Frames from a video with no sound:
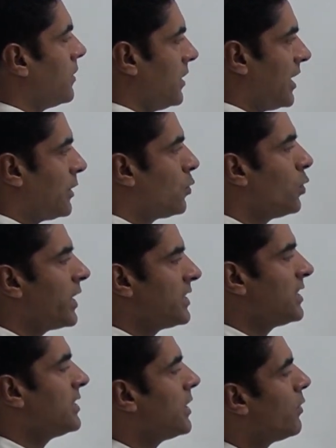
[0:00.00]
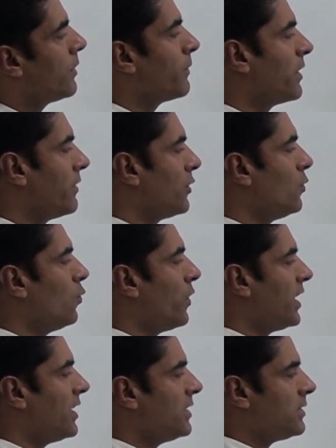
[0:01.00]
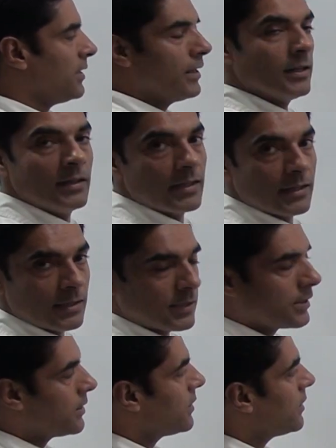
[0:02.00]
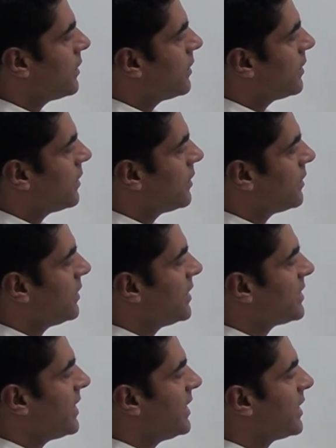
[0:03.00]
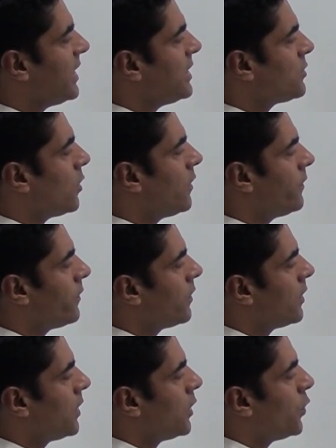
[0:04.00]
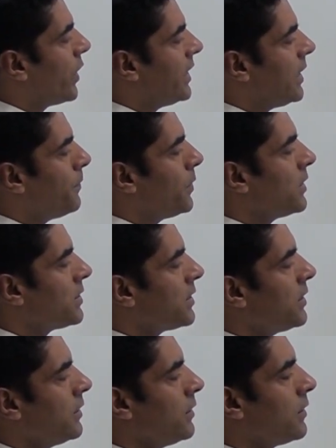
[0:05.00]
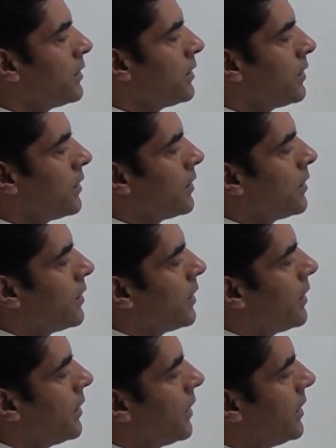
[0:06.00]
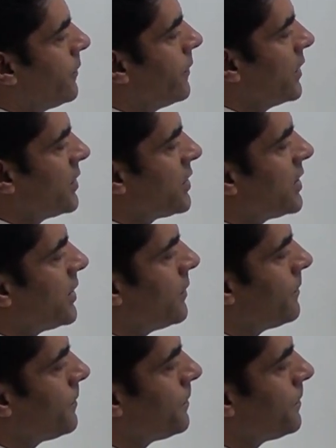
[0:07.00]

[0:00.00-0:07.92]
There are two cases now I'm giving you. One is in this there's an increase of 20% in the first year.